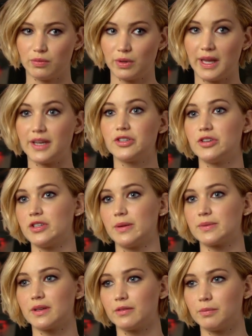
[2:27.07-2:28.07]

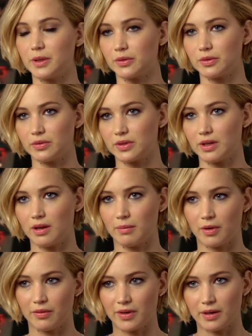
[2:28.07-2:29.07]
relationships that have built over
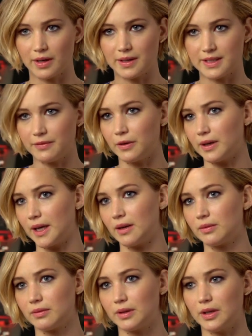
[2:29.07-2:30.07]
time are very different now.